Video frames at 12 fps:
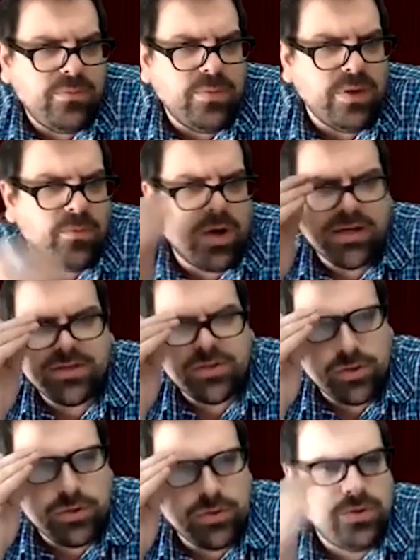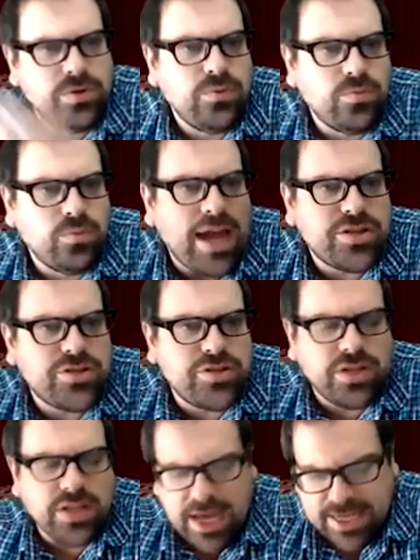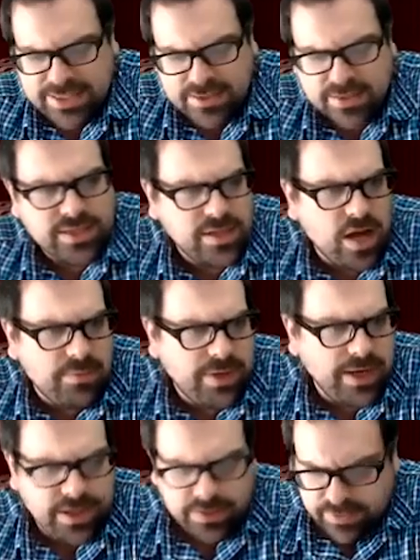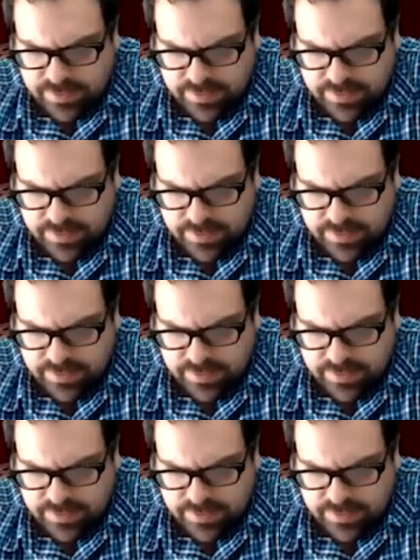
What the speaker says: We want to rationalize the denominator.